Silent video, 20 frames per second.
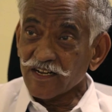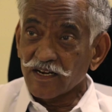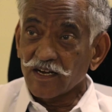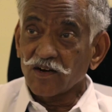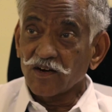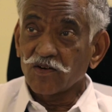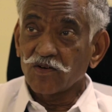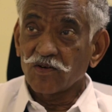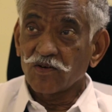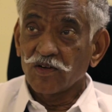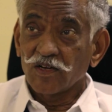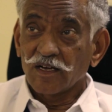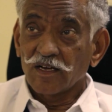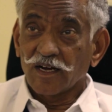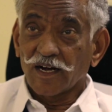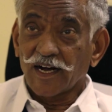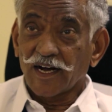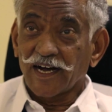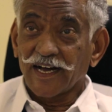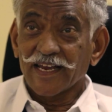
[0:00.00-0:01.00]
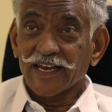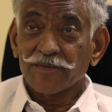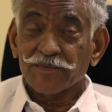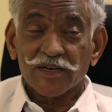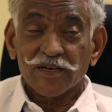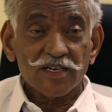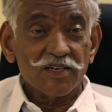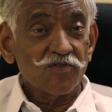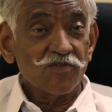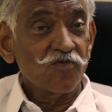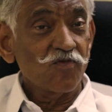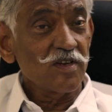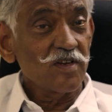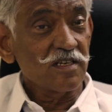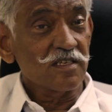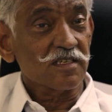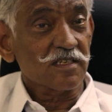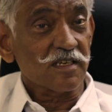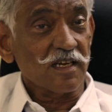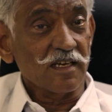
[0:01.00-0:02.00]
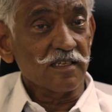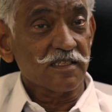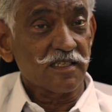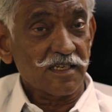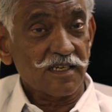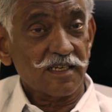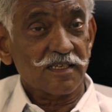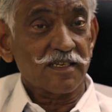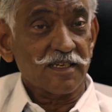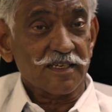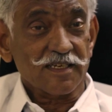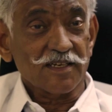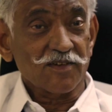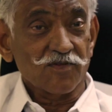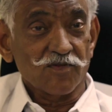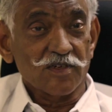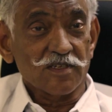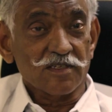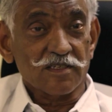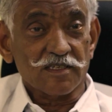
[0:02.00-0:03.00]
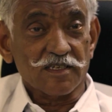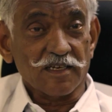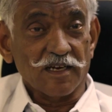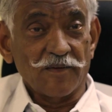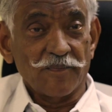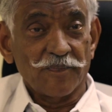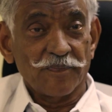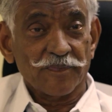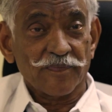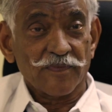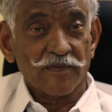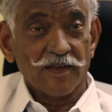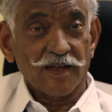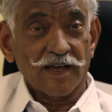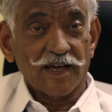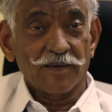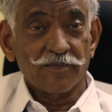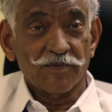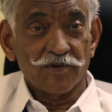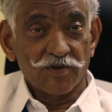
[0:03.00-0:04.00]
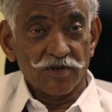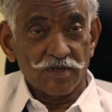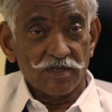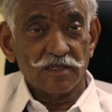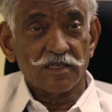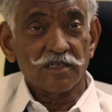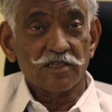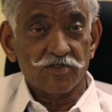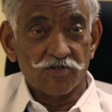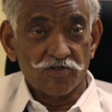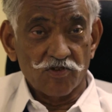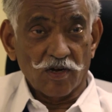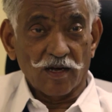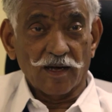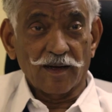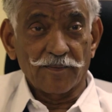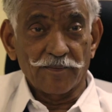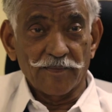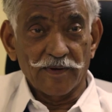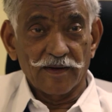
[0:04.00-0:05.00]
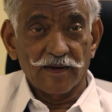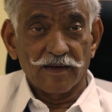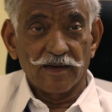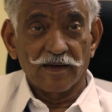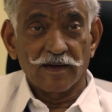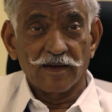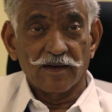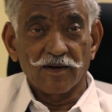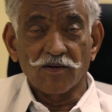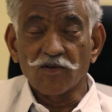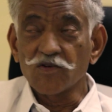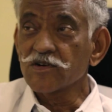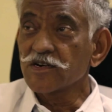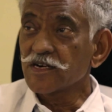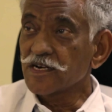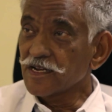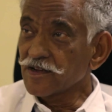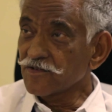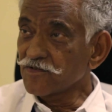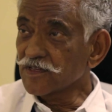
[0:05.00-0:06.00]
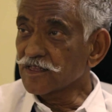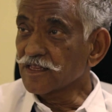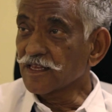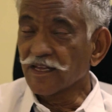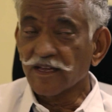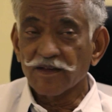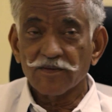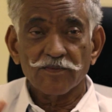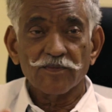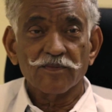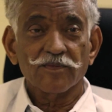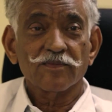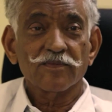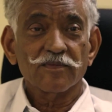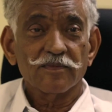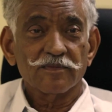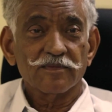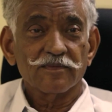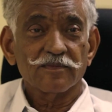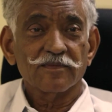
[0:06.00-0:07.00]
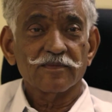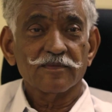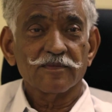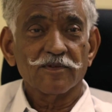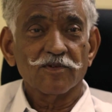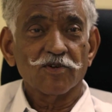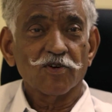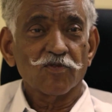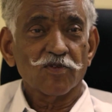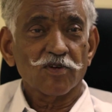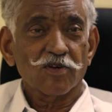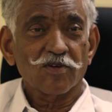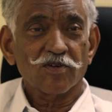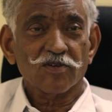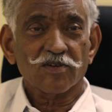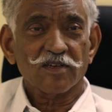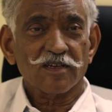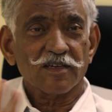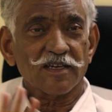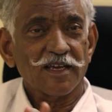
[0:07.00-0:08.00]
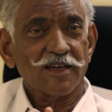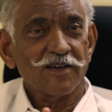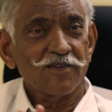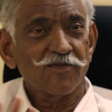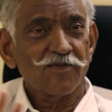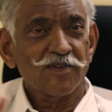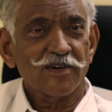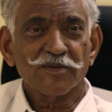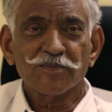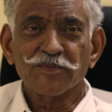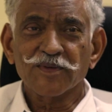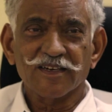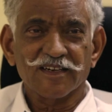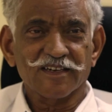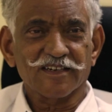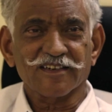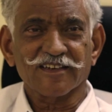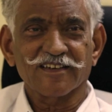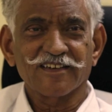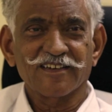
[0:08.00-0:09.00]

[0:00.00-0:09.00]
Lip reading: now, I am convinced, seriously convinced, I'm doing this job only with him overlooking every minute.